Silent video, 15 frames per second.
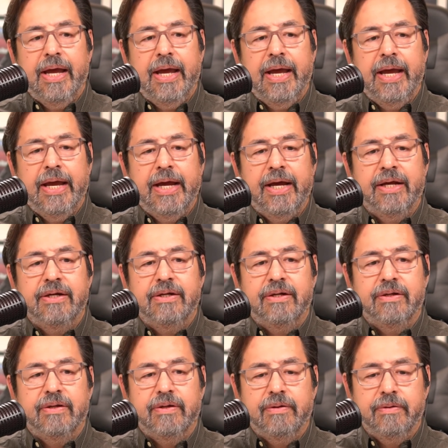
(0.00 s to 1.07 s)
And
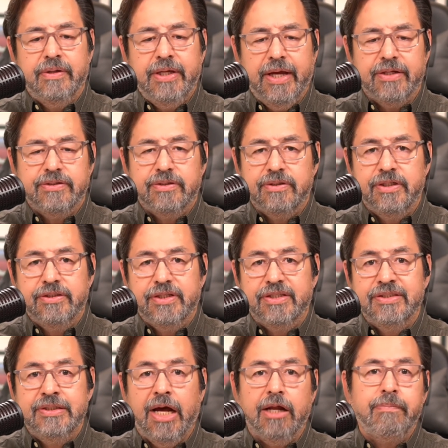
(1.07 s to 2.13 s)
yes, this
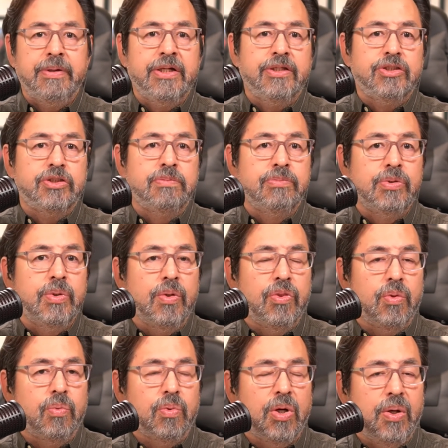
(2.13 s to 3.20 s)
has not been a smooth
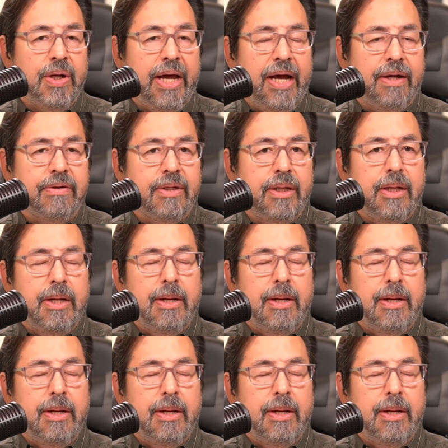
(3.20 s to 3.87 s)
rollout,